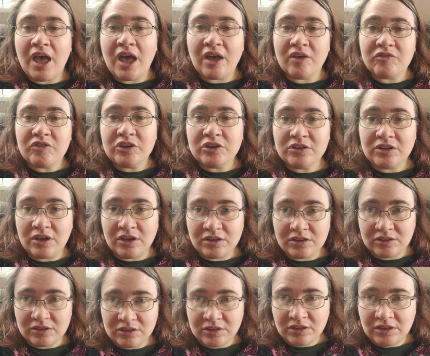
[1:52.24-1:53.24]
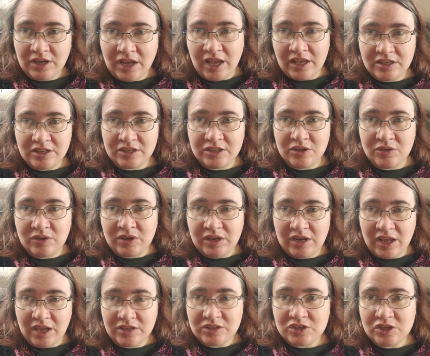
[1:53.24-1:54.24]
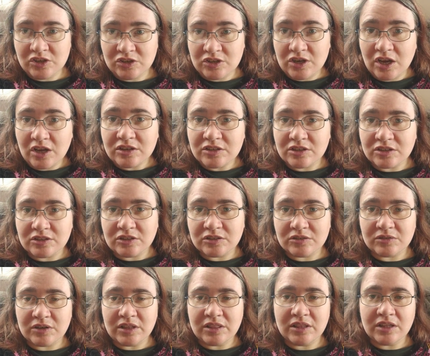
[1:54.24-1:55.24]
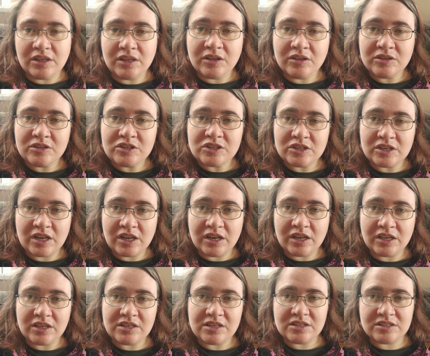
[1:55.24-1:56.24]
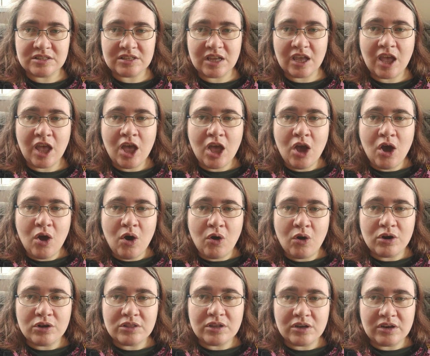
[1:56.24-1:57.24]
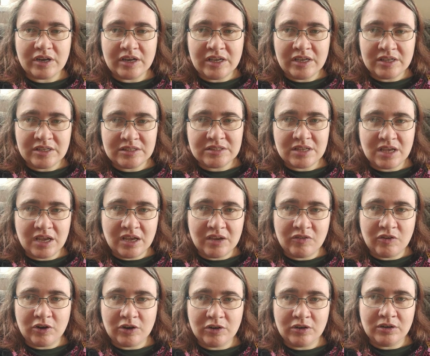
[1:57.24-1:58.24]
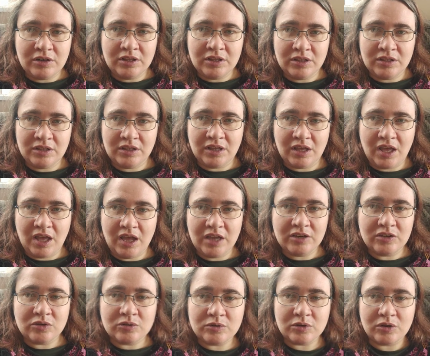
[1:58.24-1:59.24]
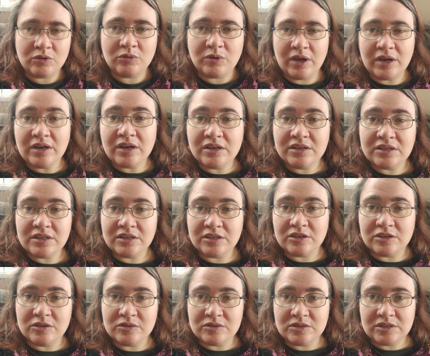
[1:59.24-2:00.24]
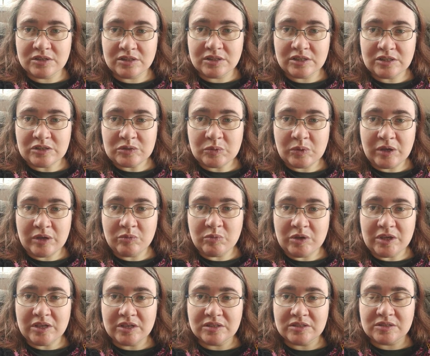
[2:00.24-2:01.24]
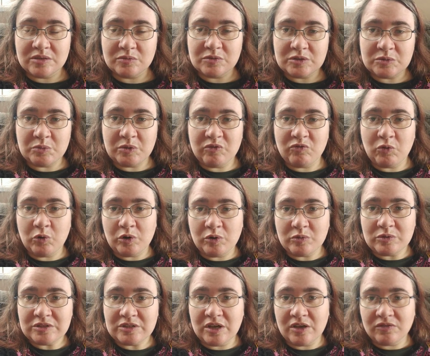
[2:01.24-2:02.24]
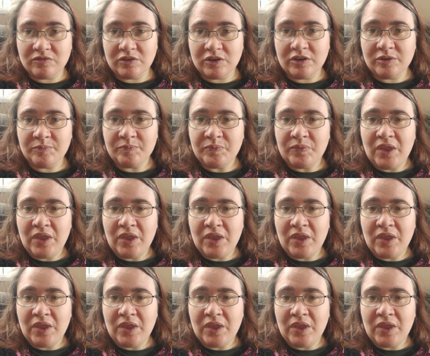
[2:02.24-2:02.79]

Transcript: have your doctor, you can ask your doctor to run the genetic testing, or there is, I've heard, I don't know, I didn't use it this way because it was before it was offered,